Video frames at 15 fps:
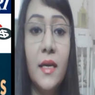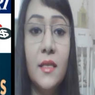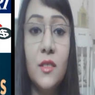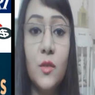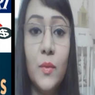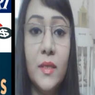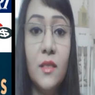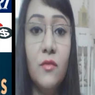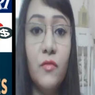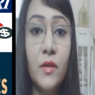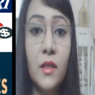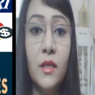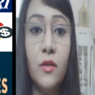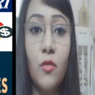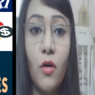in Sweden,
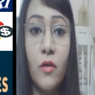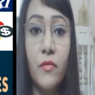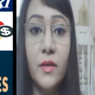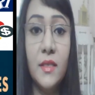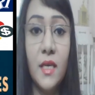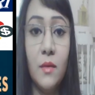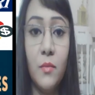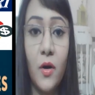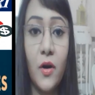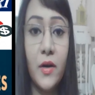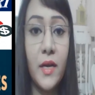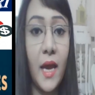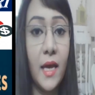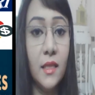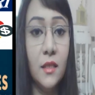Finland, Norway,
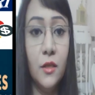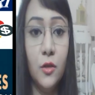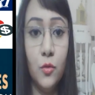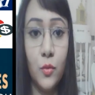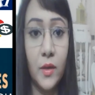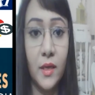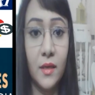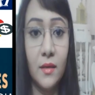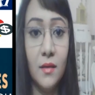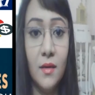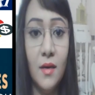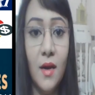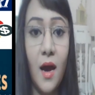Denmark, and the UK.